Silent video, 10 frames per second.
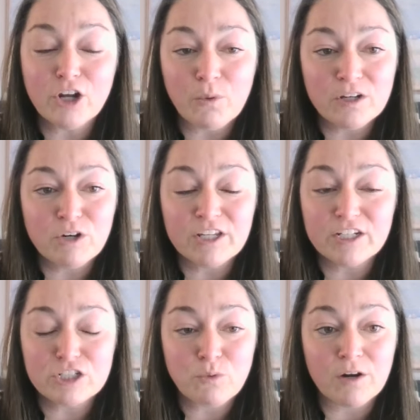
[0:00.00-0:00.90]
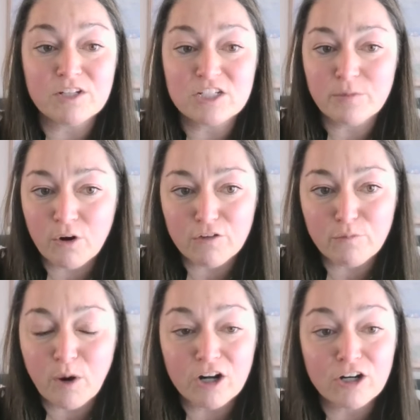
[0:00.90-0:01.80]
know, we really just want to be supportive
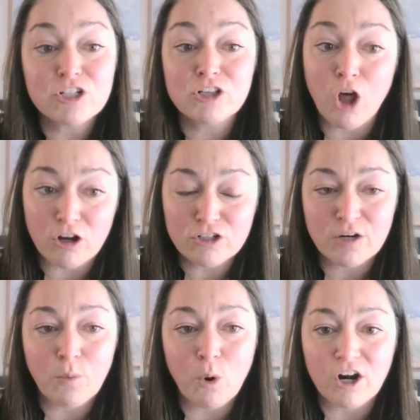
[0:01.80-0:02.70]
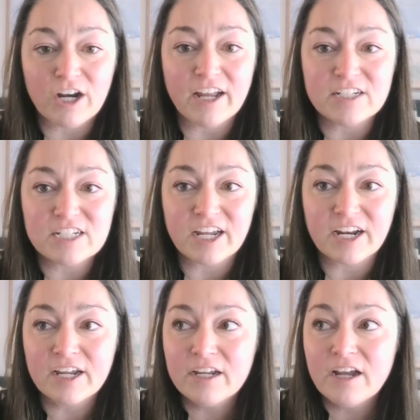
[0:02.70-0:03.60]
partners, long term
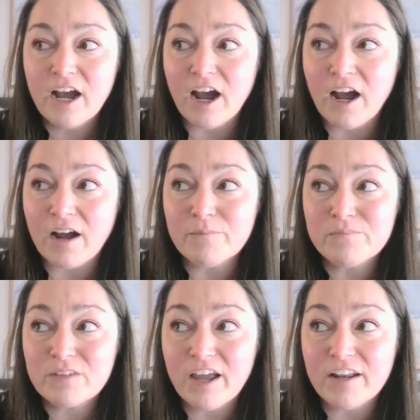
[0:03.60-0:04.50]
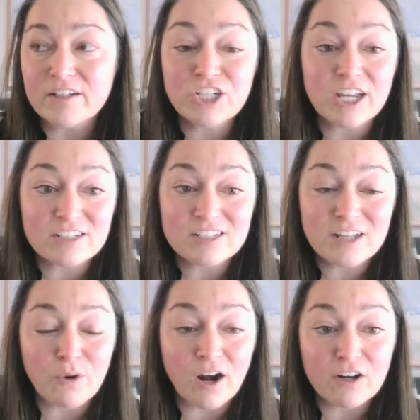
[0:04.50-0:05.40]
oriented. Um, and the chances
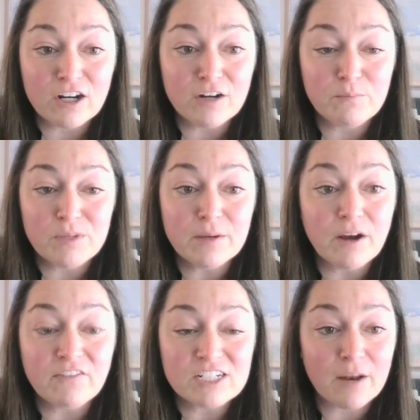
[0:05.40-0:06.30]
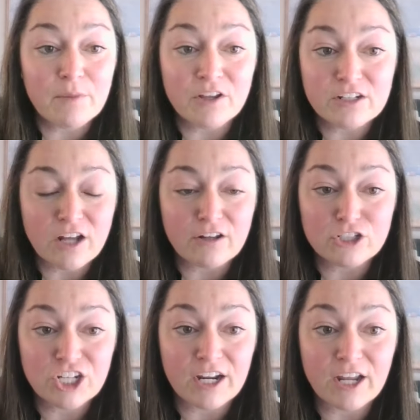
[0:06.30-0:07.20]
that we're ever going to be above a $10 million
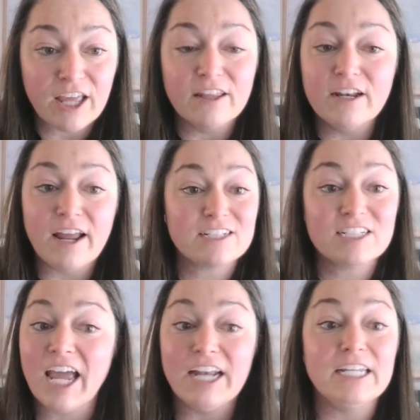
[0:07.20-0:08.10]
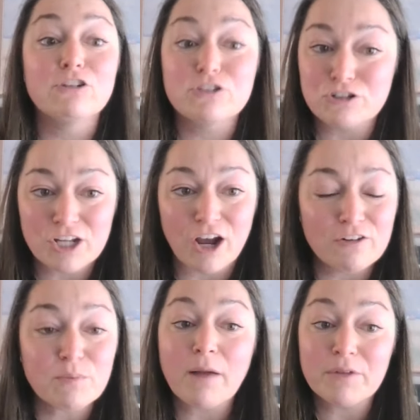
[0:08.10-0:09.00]
check in the next 10 years or so
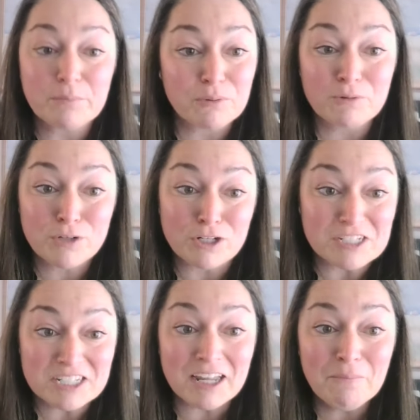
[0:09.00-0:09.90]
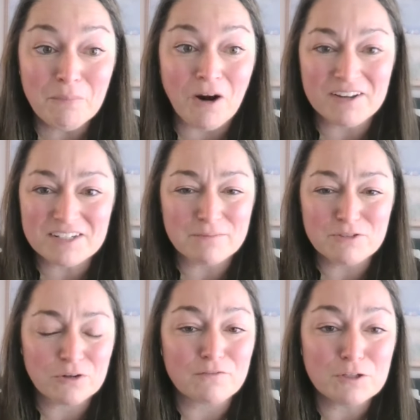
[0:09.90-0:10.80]
is probably pretty slim, barring some
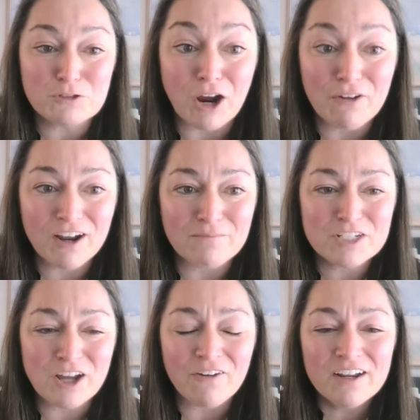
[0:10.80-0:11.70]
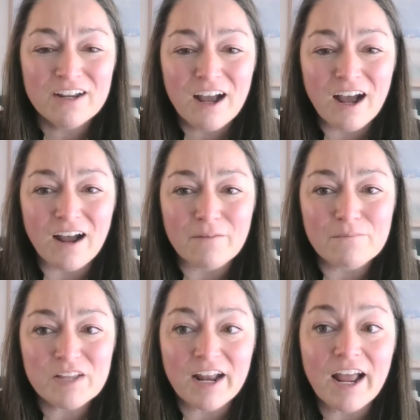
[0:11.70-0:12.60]
sort of huge outcome. So
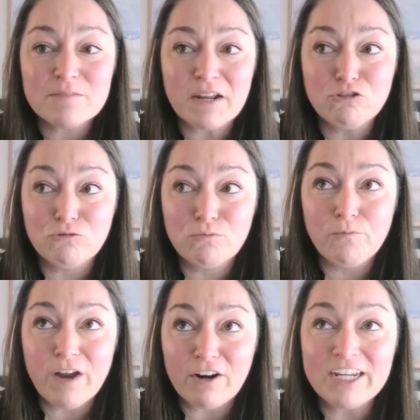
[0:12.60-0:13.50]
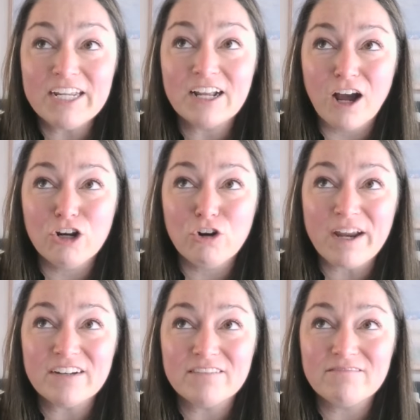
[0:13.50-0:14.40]
um, it has been very a
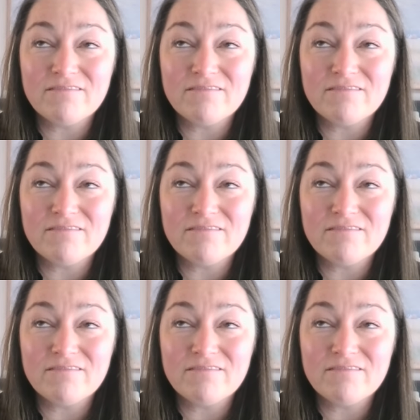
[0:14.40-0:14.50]
great